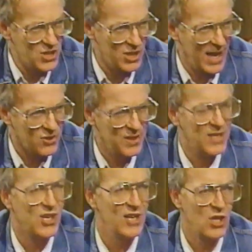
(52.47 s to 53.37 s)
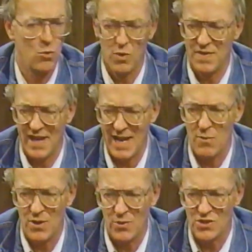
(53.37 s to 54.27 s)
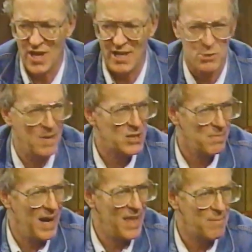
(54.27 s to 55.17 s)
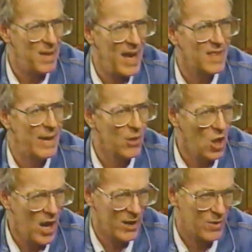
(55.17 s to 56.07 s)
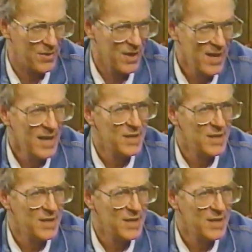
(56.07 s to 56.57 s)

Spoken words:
Dietz and Nelson then sends out word that anyone who would send express by that bag, they will honor it.